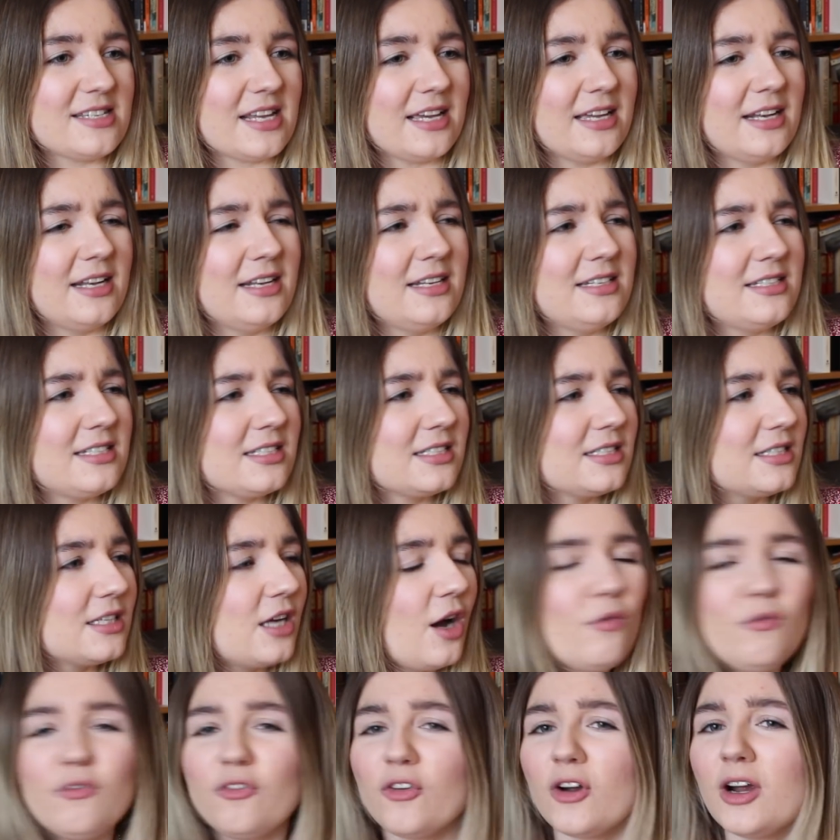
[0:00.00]
And
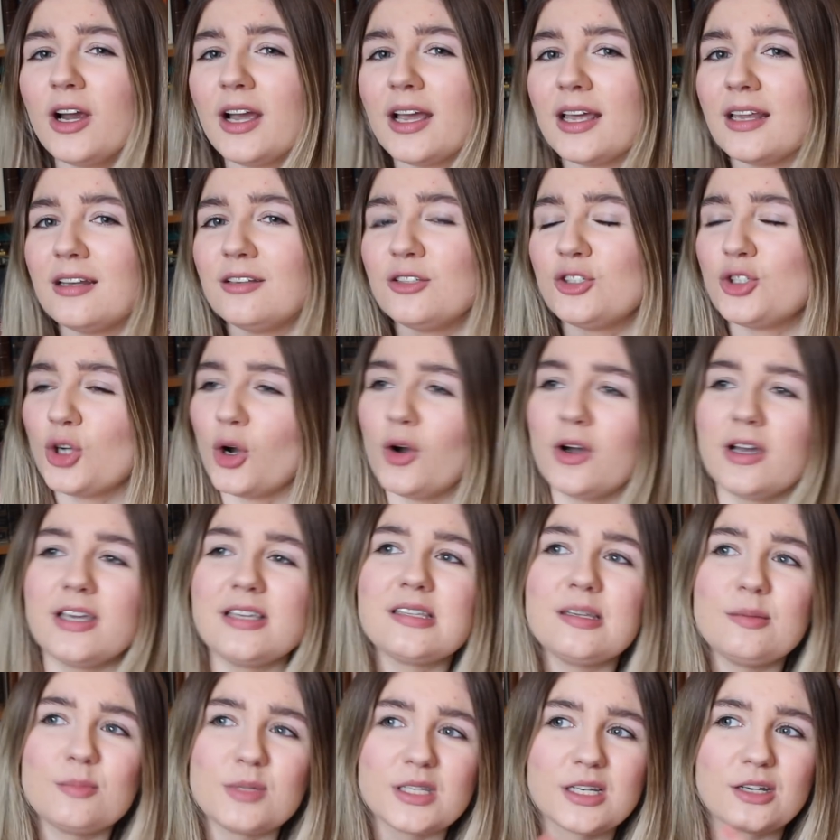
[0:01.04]
comfort and joy
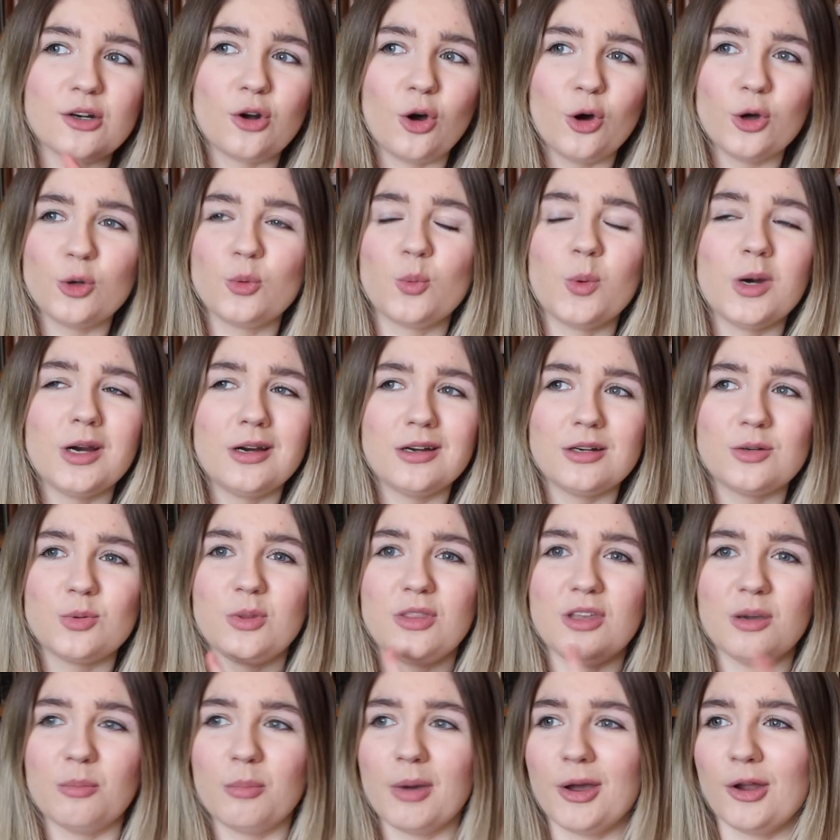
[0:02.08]
seems like an odd word with
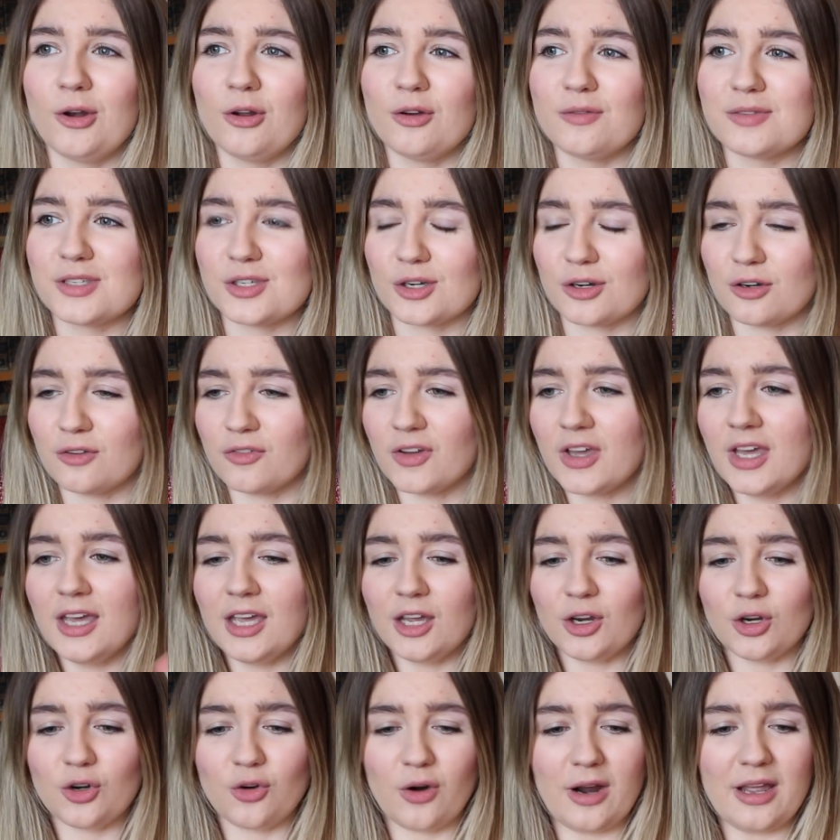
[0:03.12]
the amount of sort of
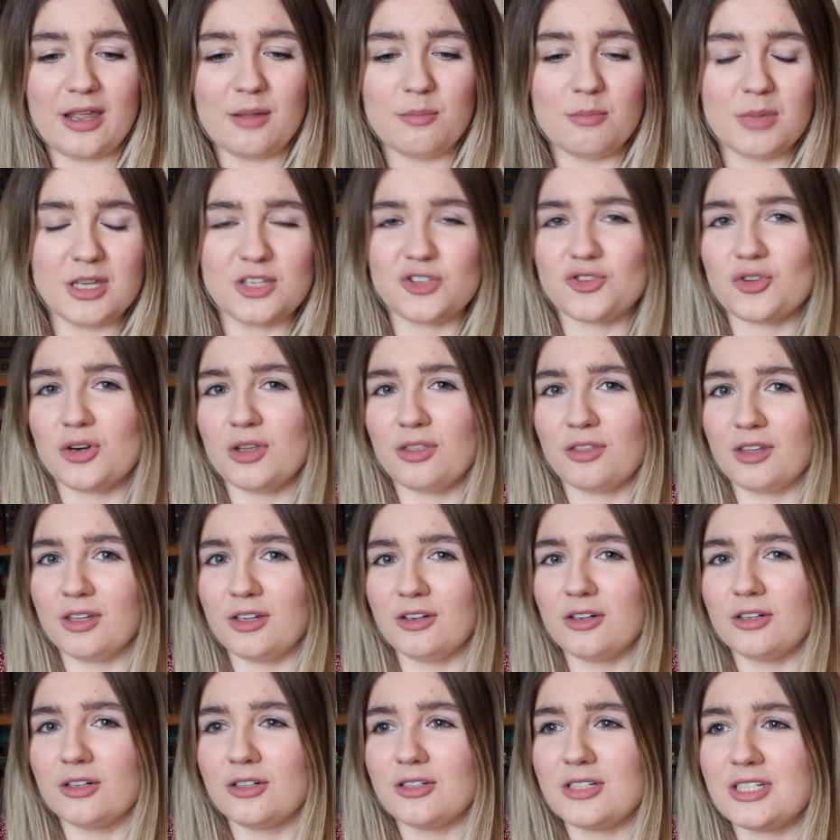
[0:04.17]
crime, mystery,
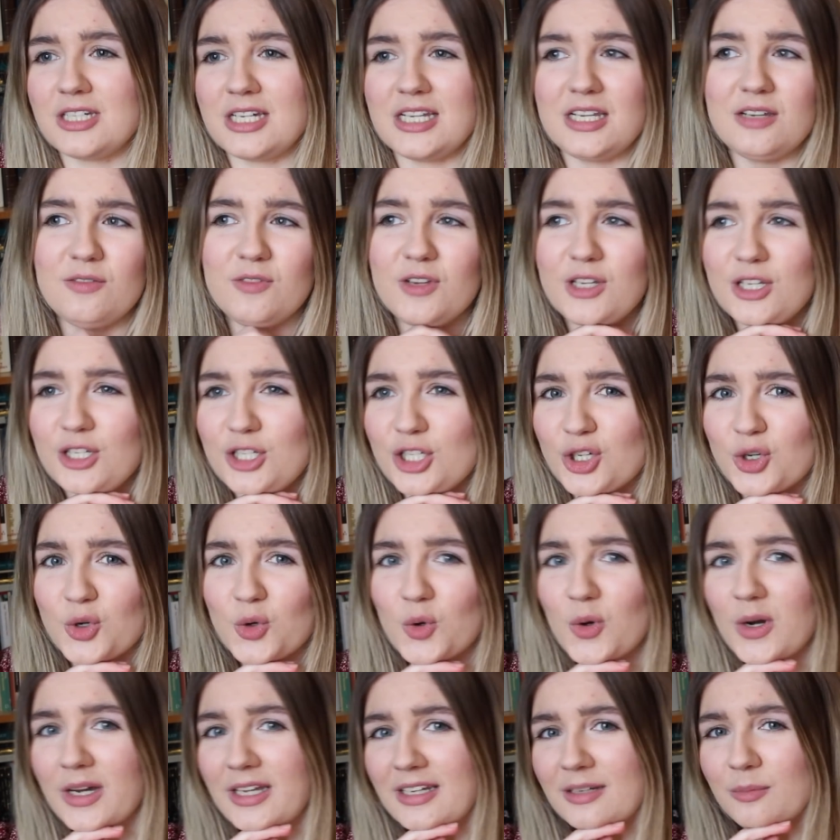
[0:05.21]
thriller, TV
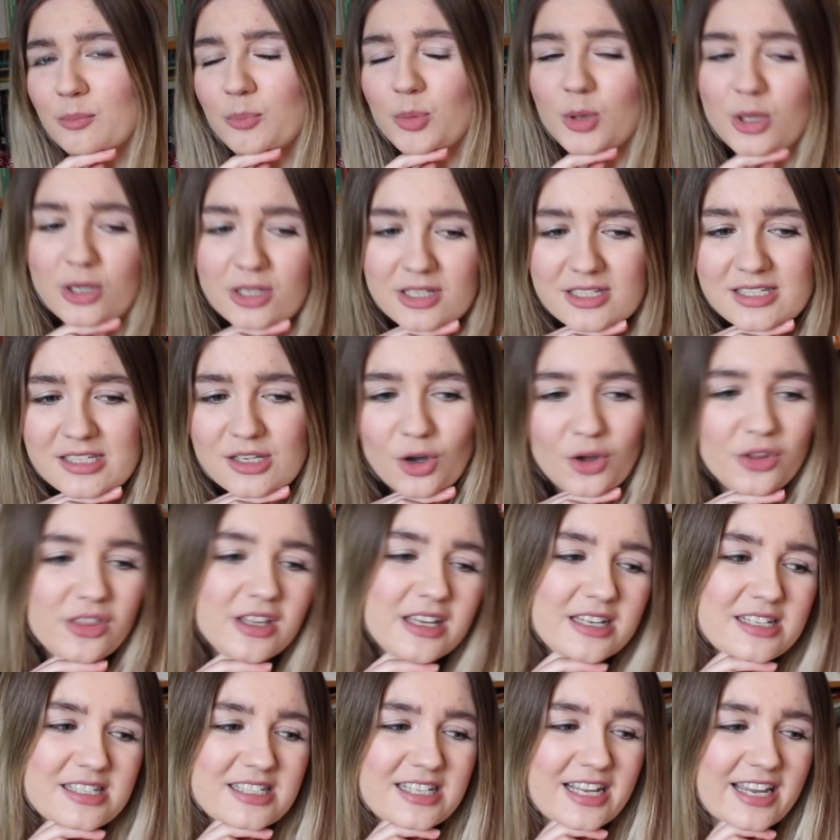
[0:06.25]
show and books on
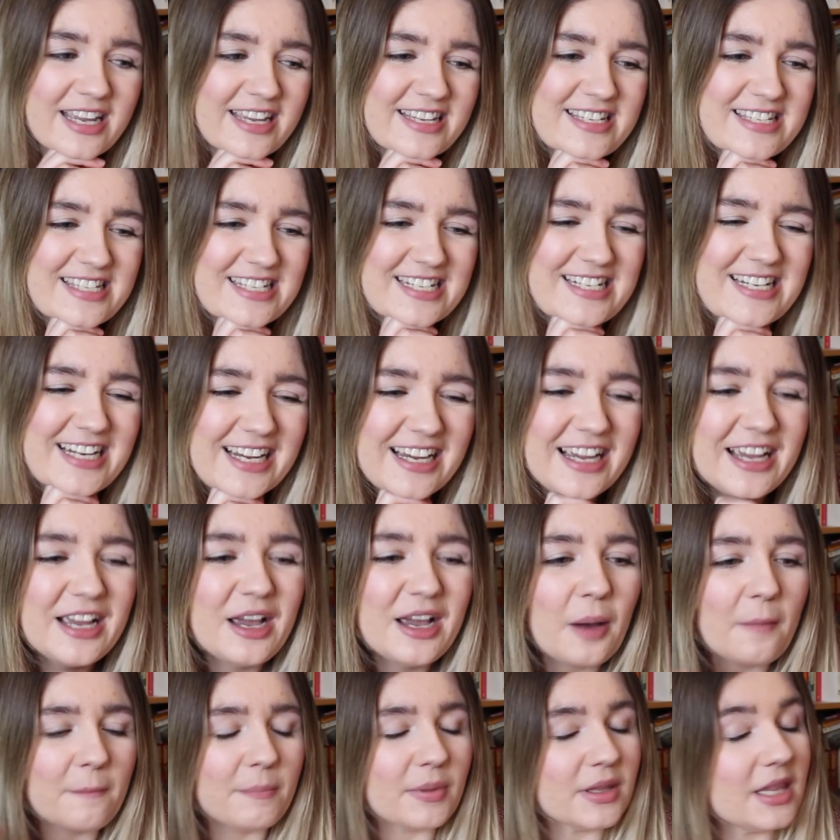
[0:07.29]
this list,
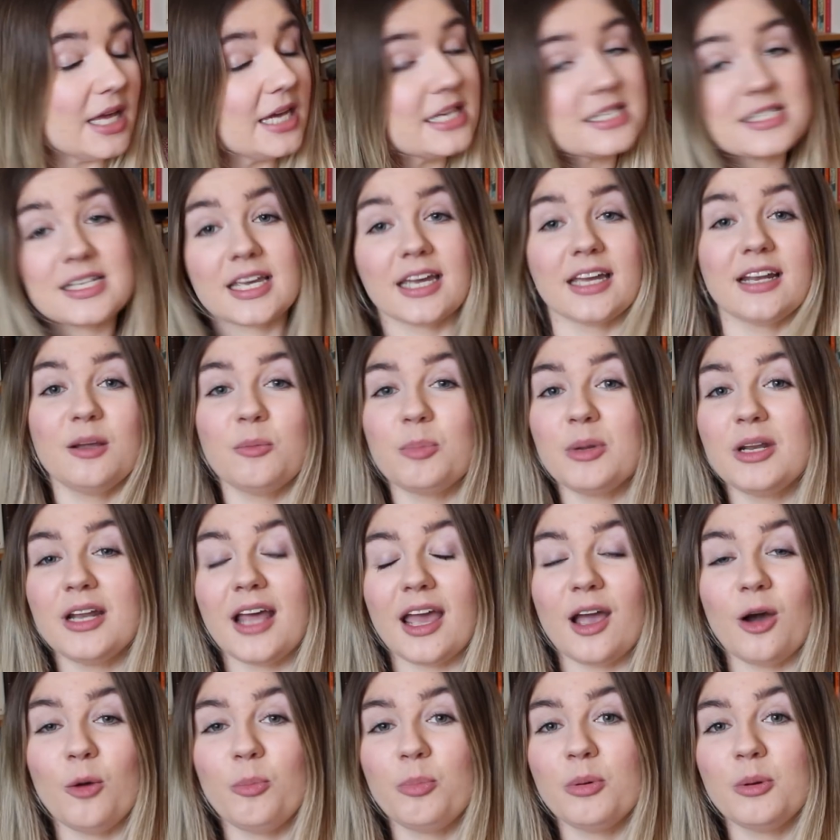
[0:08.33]
but that's kind of been
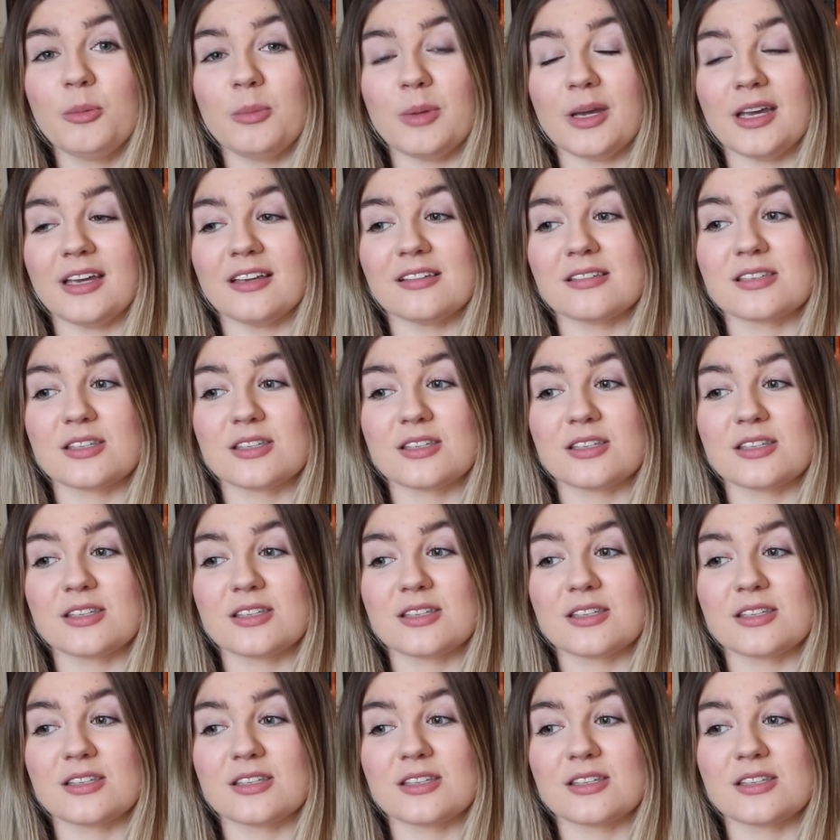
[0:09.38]
helping me.